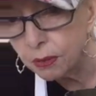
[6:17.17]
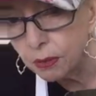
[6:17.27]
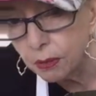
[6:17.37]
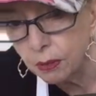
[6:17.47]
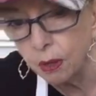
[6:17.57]

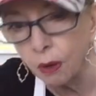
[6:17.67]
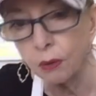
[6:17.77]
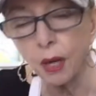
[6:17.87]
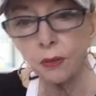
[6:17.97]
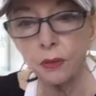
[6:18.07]
No,
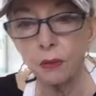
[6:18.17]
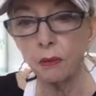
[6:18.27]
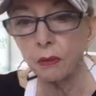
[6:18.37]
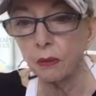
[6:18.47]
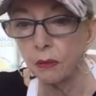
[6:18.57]
not
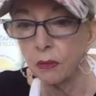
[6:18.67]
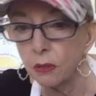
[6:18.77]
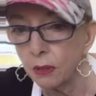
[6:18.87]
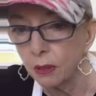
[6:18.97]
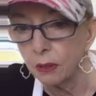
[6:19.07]
2/3
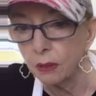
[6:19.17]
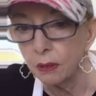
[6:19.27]
sugar.